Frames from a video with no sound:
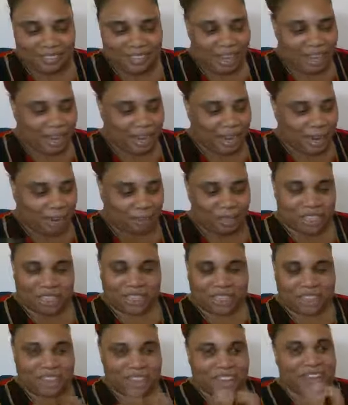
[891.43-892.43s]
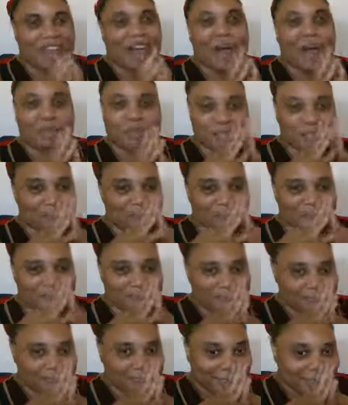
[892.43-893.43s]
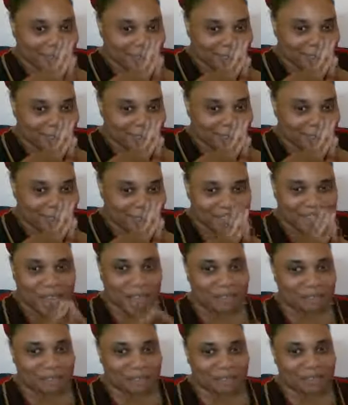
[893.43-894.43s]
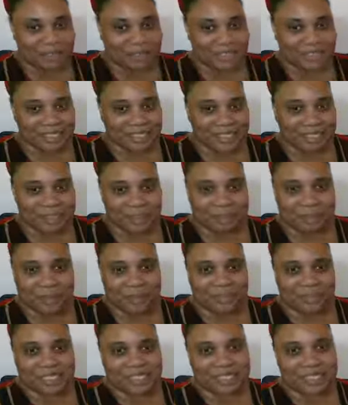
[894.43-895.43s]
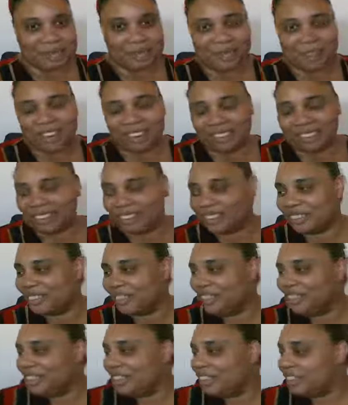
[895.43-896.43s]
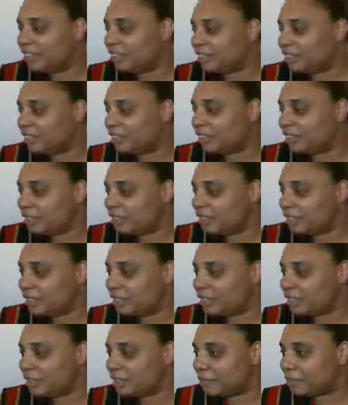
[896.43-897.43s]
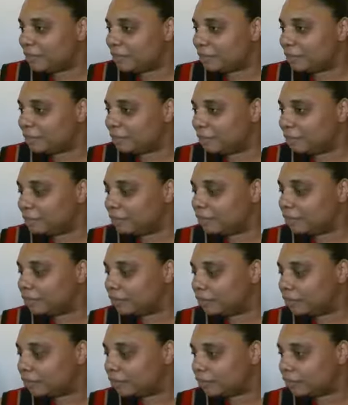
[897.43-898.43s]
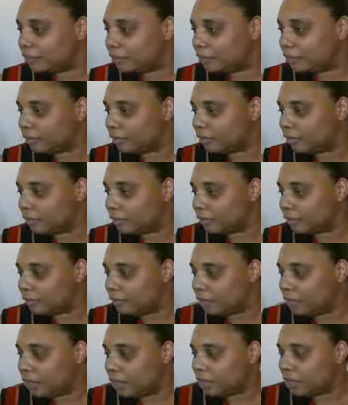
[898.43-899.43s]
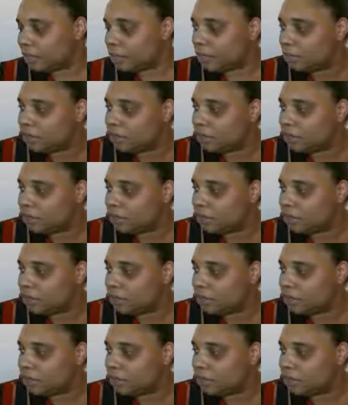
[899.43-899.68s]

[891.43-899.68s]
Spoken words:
And I'm so excited. I'm so excited about this product. Is it okay if I have some pistachios?